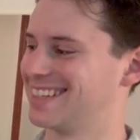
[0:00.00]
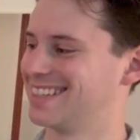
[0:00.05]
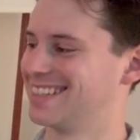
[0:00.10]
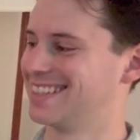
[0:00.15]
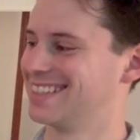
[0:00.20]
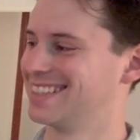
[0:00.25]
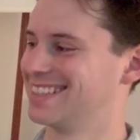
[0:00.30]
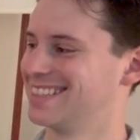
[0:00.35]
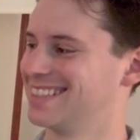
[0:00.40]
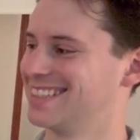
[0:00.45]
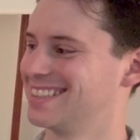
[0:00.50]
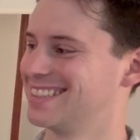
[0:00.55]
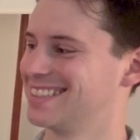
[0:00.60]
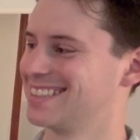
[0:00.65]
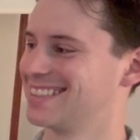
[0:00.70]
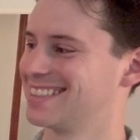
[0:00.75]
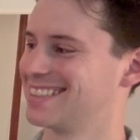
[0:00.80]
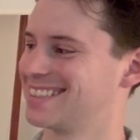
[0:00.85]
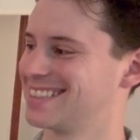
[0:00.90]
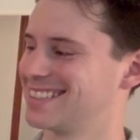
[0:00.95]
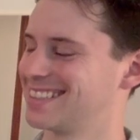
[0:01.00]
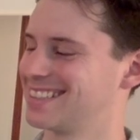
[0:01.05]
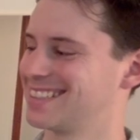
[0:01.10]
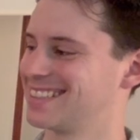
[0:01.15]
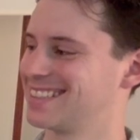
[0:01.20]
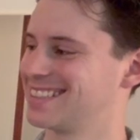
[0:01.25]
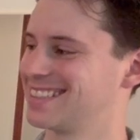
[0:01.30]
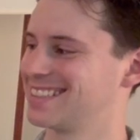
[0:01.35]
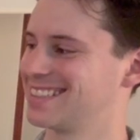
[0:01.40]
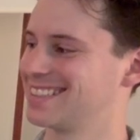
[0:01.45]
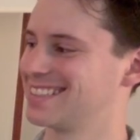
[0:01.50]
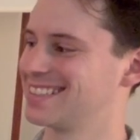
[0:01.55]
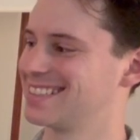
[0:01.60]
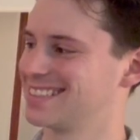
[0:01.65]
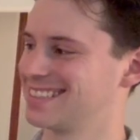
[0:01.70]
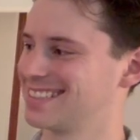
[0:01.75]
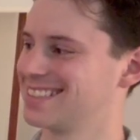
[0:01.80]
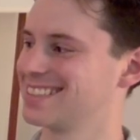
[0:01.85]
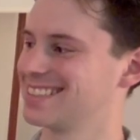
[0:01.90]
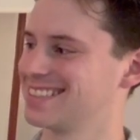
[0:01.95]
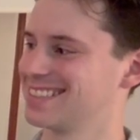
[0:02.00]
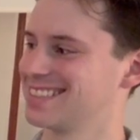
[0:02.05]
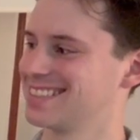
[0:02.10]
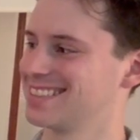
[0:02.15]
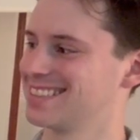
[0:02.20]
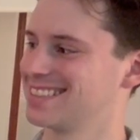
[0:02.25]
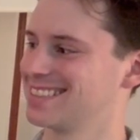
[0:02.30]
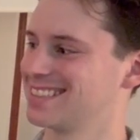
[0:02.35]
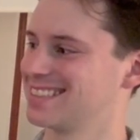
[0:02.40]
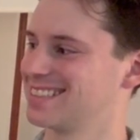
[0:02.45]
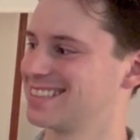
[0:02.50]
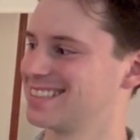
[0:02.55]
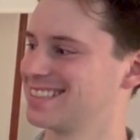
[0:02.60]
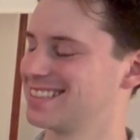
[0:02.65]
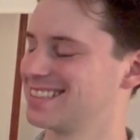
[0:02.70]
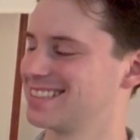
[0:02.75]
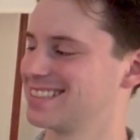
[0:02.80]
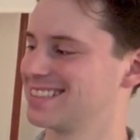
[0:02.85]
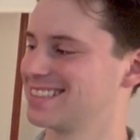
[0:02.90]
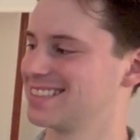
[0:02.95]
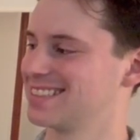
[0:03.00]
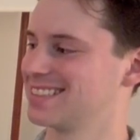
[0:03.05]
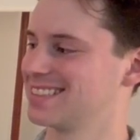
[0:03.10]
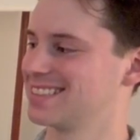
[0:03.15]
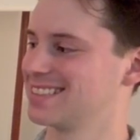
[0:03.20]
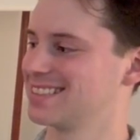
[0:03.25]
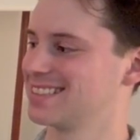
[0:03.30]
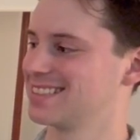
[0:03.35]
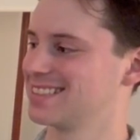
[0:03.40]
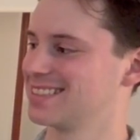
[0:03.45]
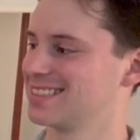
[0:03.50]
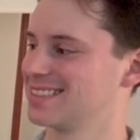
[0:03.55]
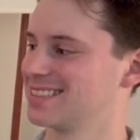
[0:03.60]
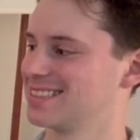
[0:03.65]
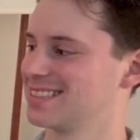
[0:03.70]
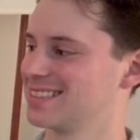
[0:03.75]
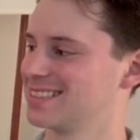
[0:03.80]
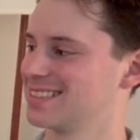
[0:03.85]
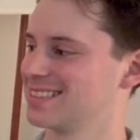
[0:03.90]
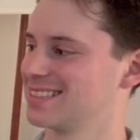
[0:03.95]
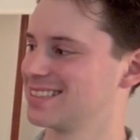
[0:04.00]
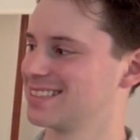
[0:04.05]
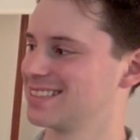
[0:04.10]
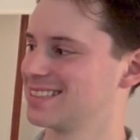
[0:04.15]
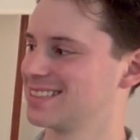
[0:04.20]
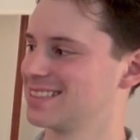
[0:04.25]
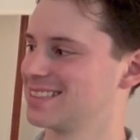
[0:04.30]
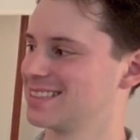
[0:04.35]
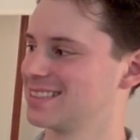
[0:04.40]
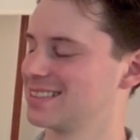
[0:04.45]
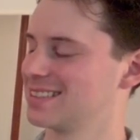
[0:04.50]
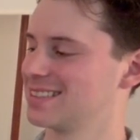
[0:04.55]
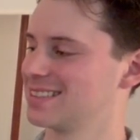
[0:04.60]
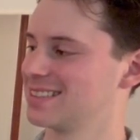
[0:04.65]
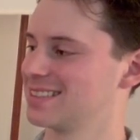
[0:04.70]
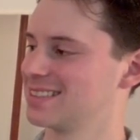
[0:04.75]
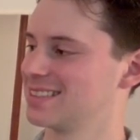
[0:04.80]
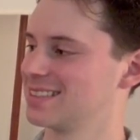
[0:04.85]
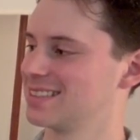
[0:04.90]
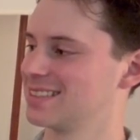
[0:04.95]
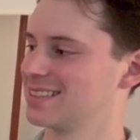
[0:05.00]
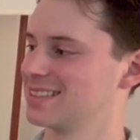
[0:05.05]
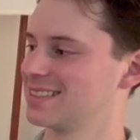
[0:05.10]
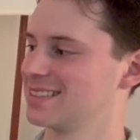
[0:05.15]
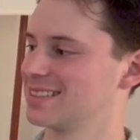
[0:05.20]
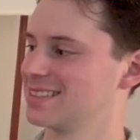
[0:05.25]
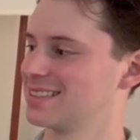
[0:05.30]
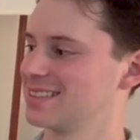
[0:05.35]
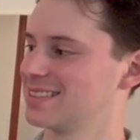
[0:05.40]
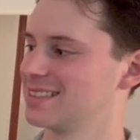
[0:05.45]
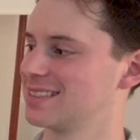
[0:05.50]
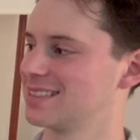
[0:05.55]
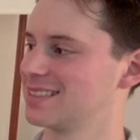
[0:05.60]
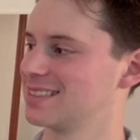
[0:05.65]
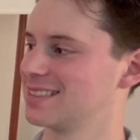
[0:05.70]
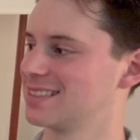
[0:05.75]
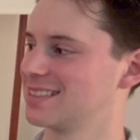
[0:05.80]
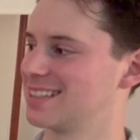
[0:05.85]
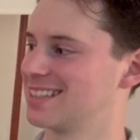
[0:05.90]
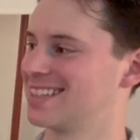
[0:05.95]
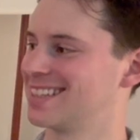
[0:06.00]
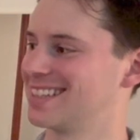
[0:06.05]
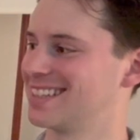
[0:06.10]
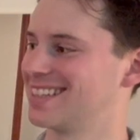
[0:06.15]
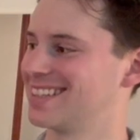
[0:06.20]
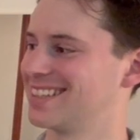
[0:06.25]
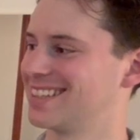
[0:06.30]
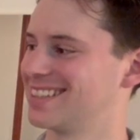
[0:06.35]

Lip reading: No words are spoken by the person on screen.